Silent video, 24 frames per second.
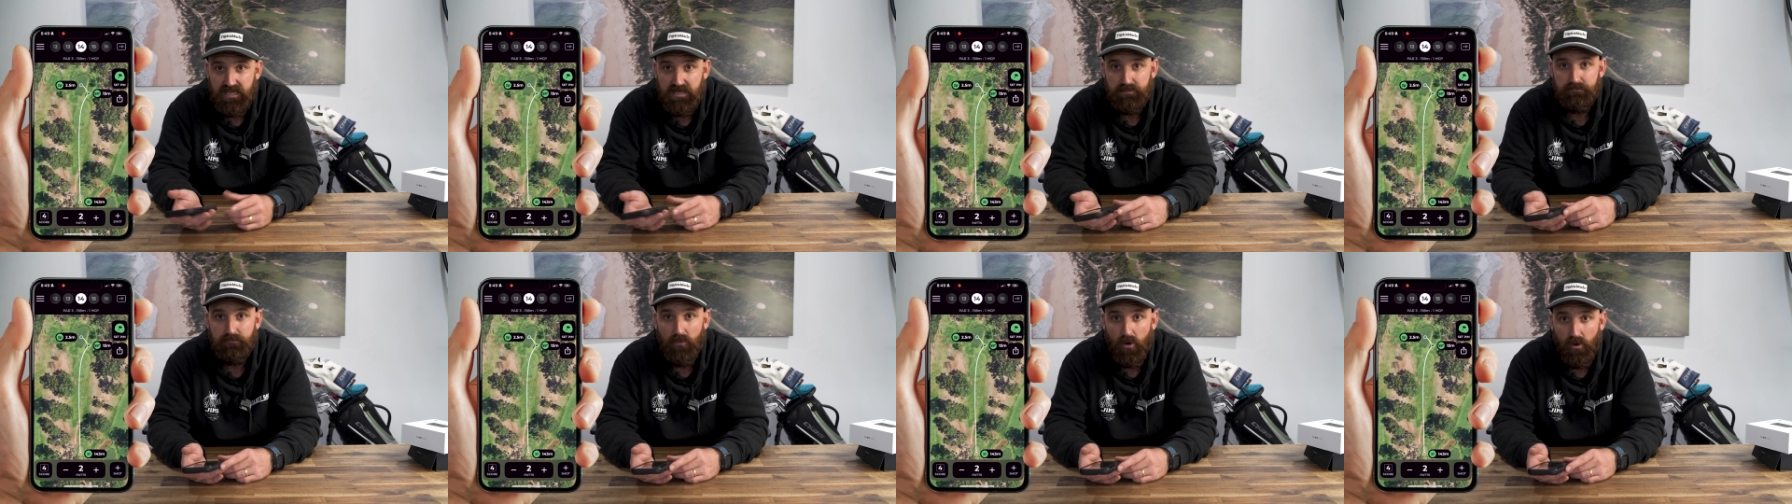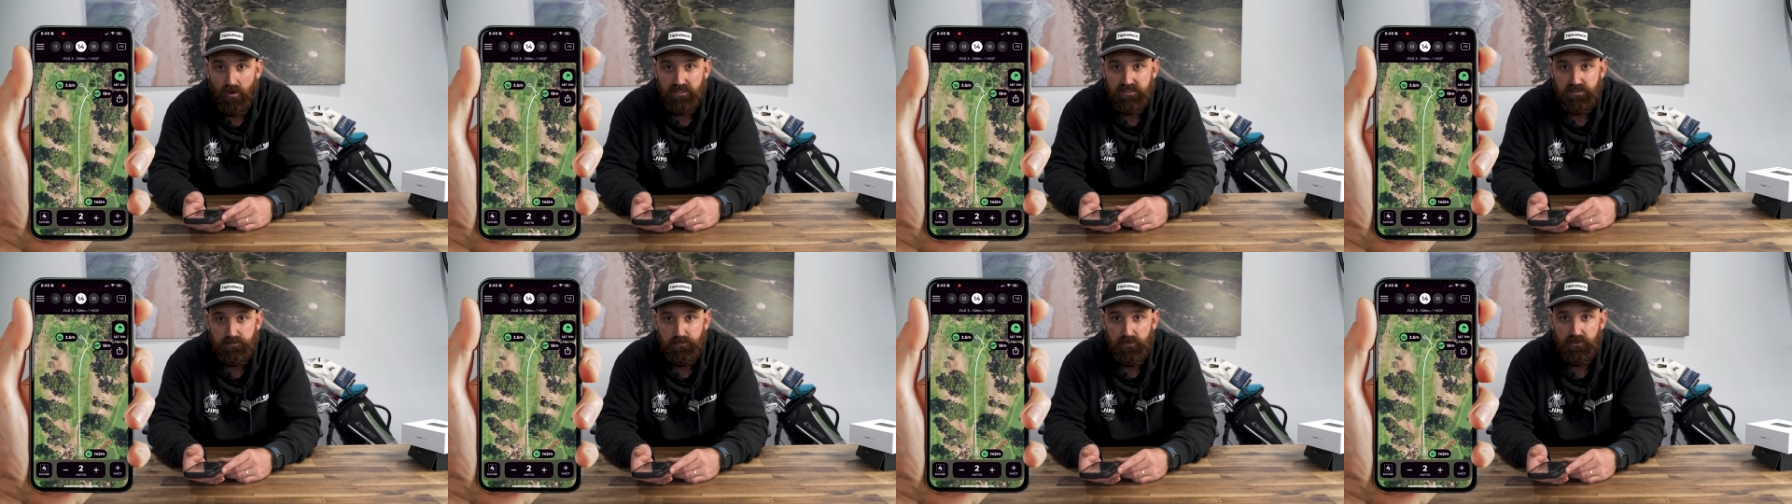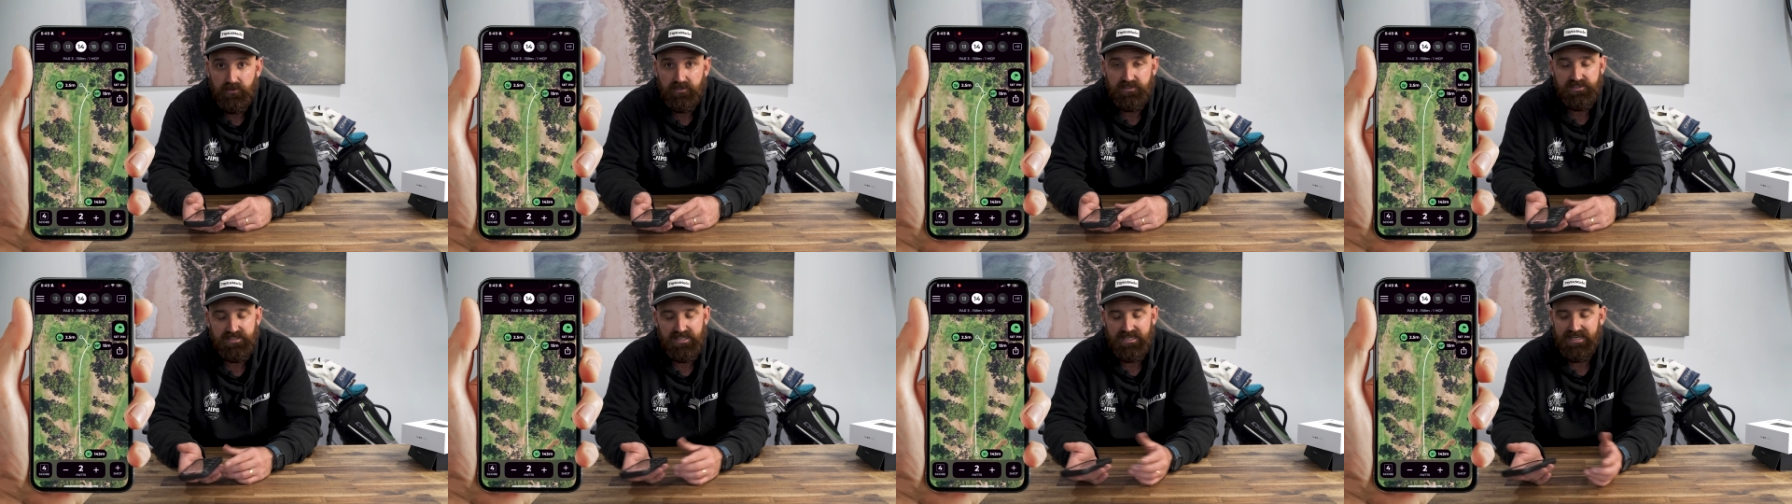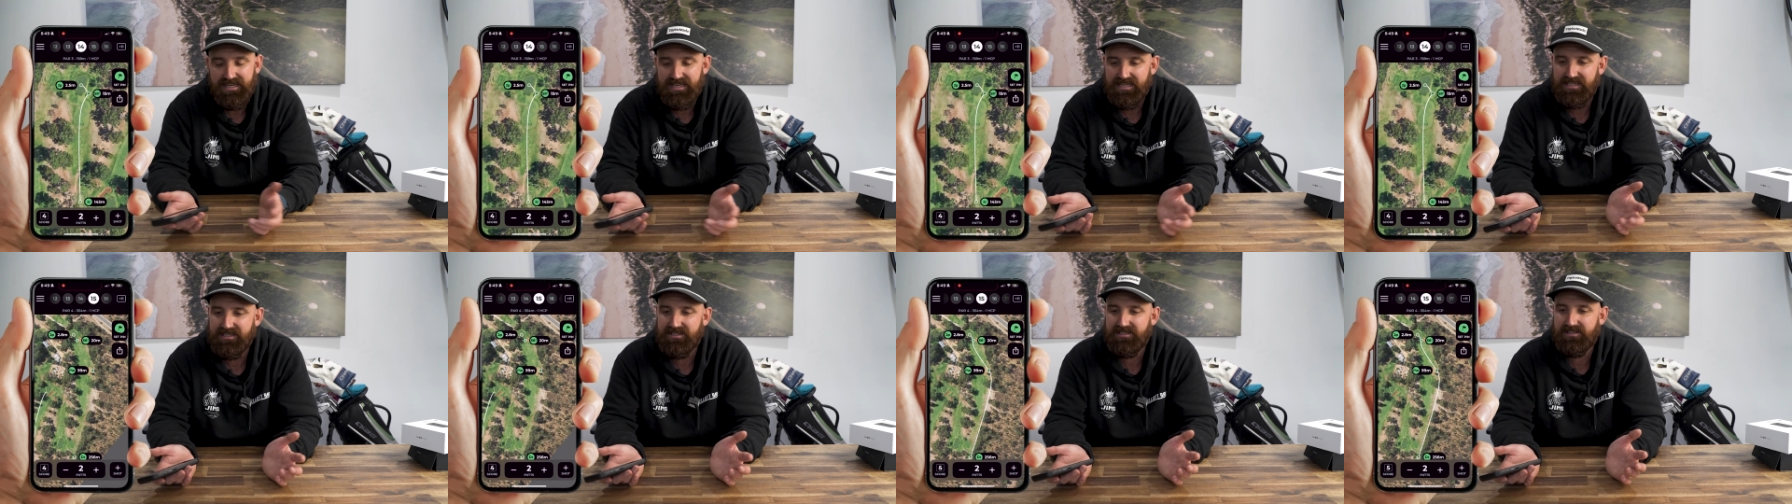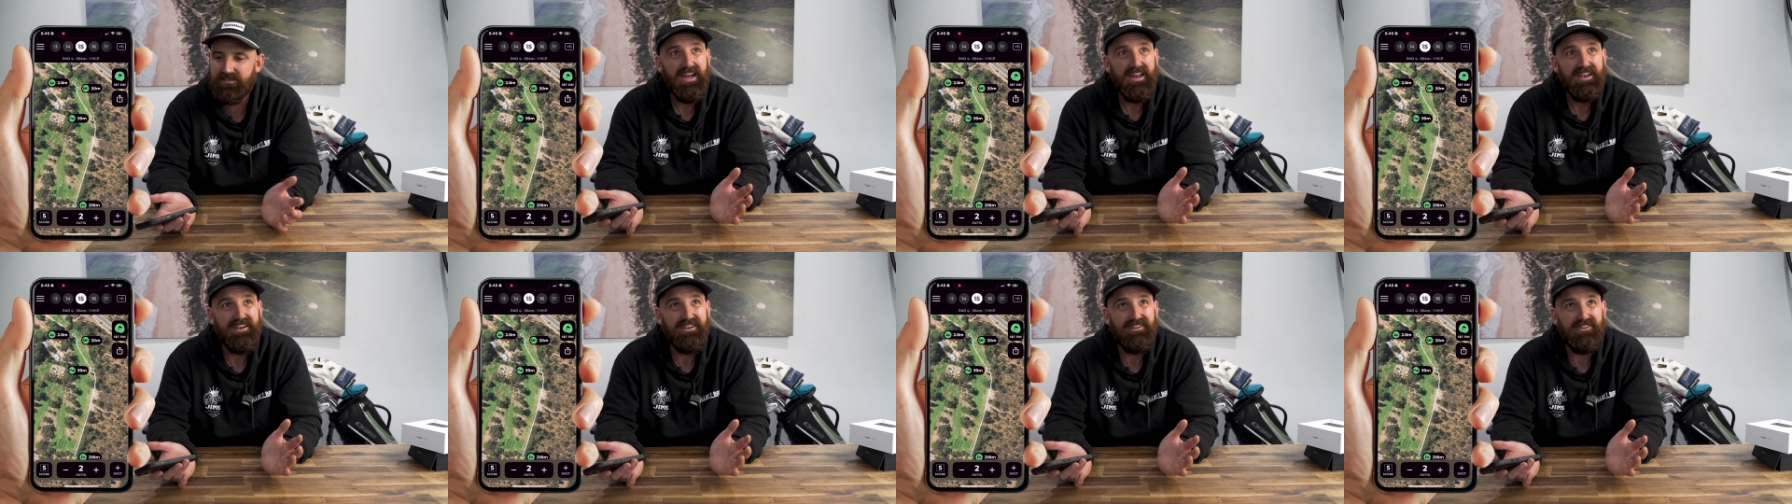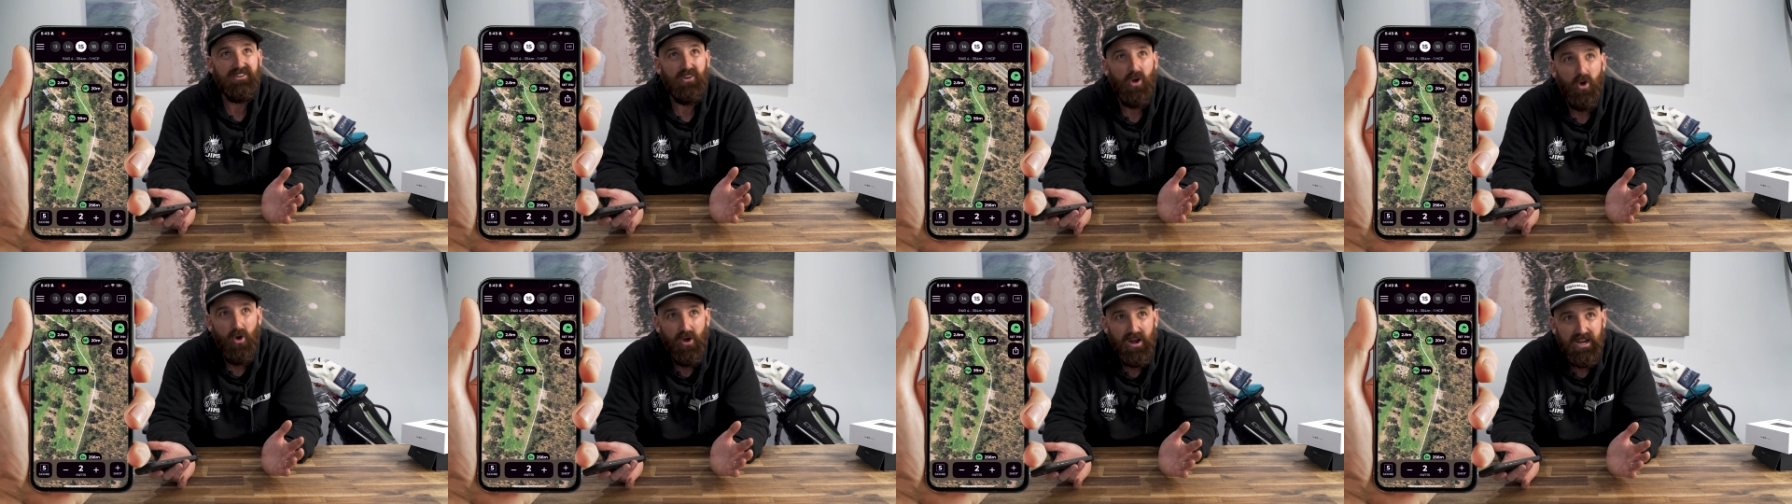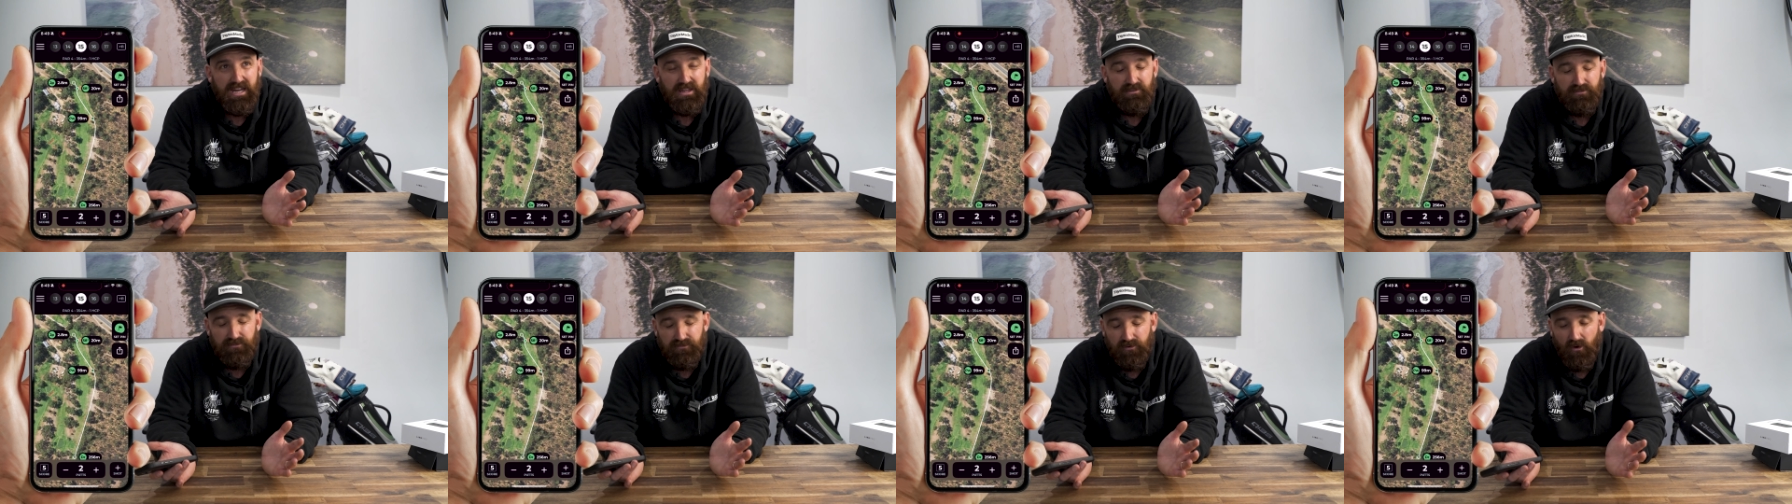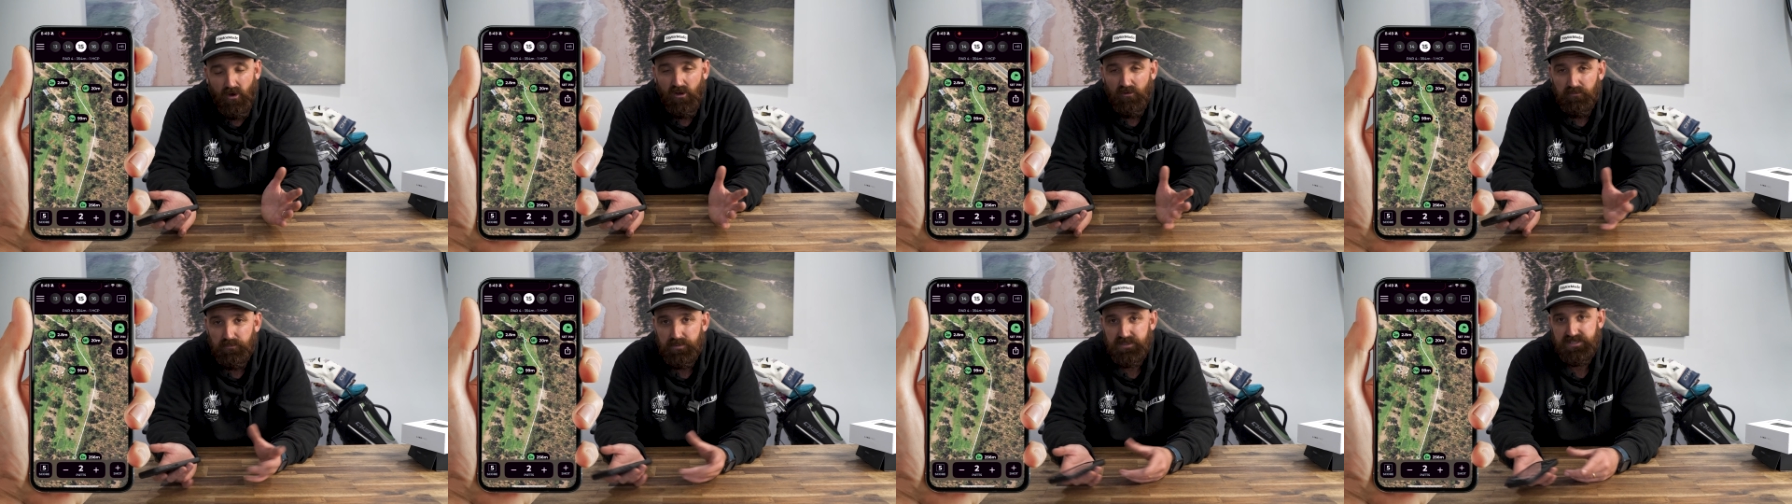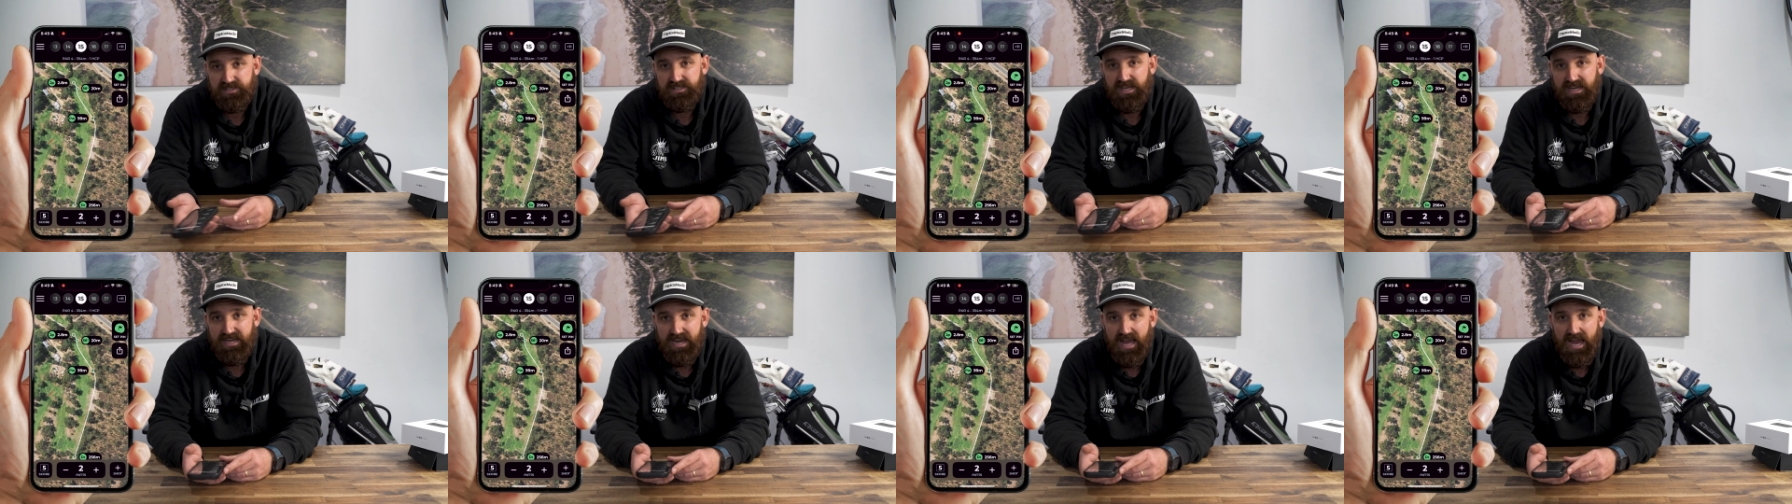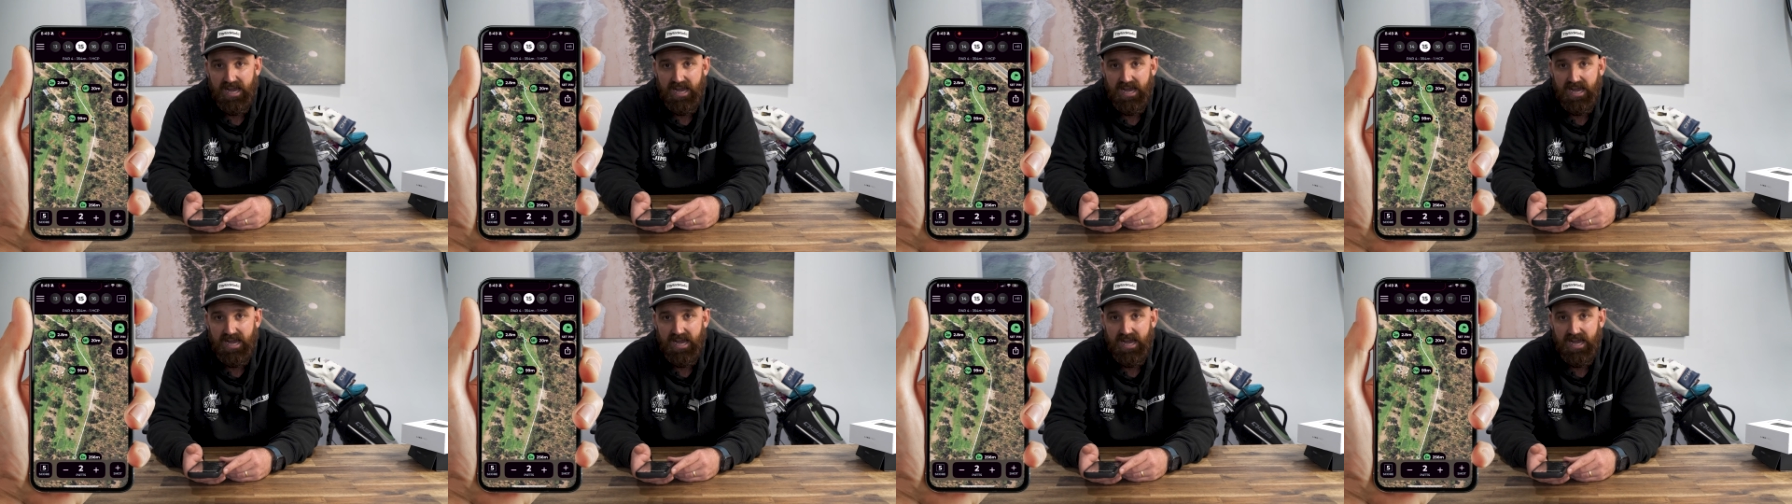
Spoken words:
in my experience, it is 95%